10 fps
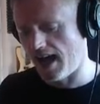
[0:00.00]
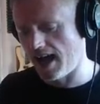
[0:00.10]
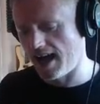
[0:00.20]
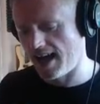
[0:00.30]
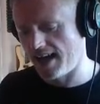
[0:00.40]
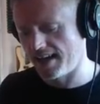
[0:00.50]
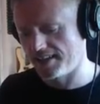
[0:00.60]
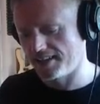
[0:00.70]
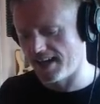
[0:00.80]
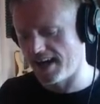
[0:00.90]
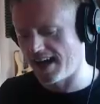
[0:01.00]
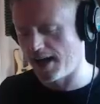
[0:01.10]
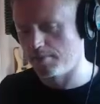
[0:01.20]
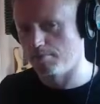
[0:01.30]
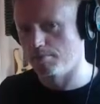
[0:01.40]
I
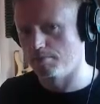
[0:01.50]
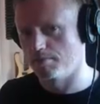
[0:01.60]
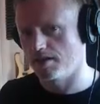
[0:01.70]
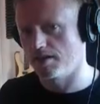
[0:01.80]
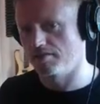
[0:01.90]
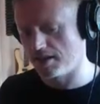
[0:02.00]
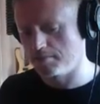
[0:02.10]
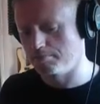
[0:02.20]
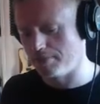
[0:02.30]
am a very